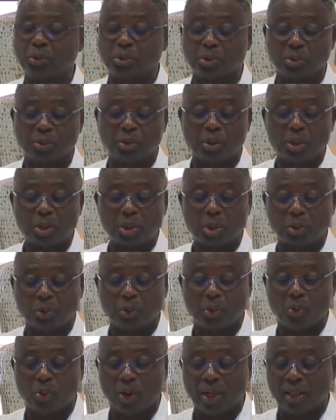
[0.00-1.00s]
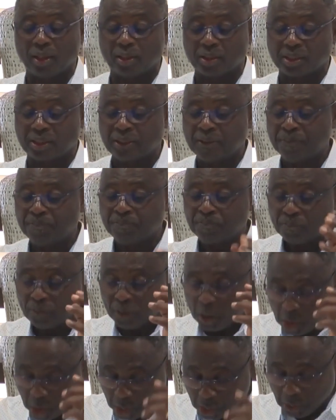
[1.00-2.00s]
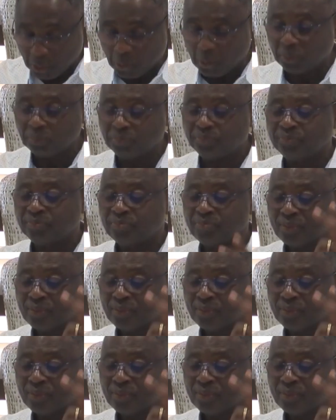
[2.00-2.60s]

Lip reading: do not show wealth. So